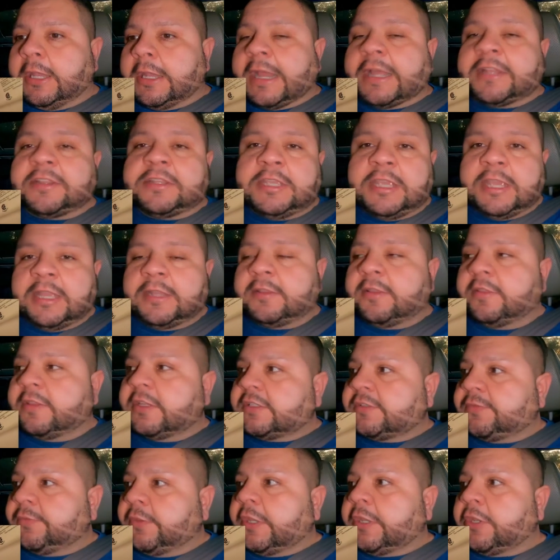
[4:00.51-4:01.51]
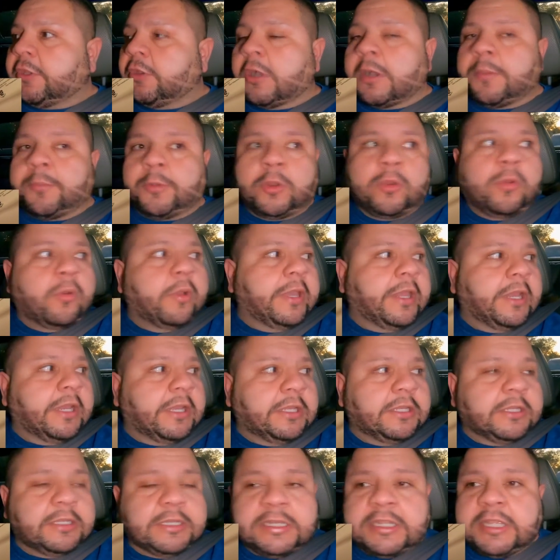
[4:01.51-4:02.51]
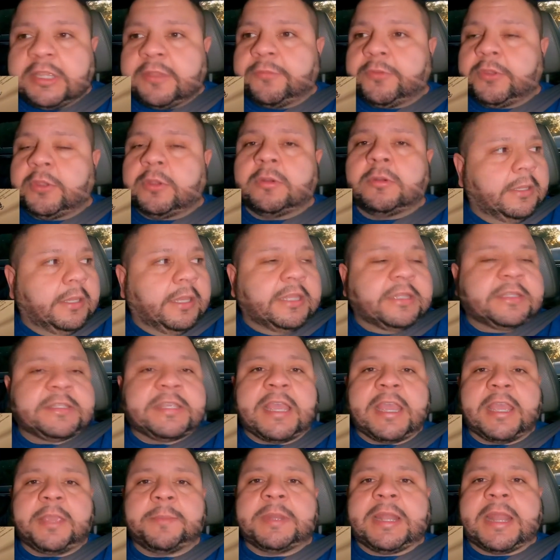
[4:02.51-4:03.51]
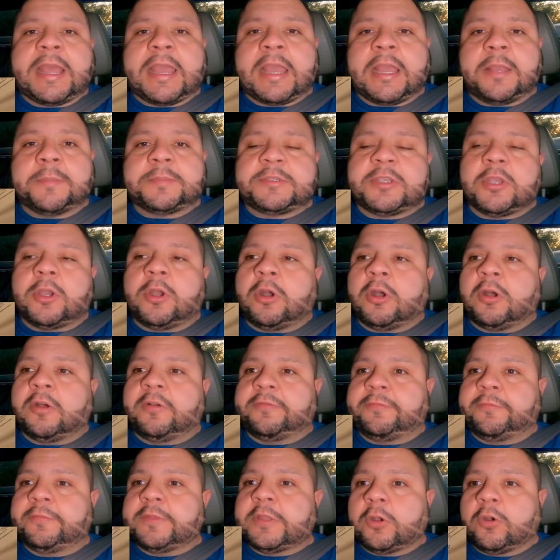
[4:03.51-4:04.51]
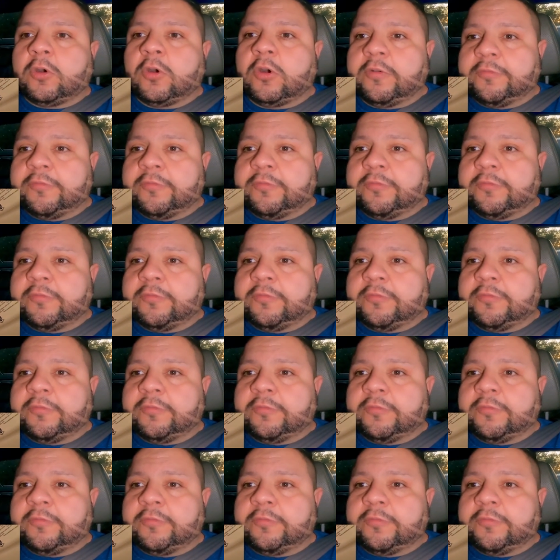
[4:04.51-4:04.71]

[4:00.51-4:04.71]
at the end of this video i'm gonna go ahead and leave you a time lapse of the whole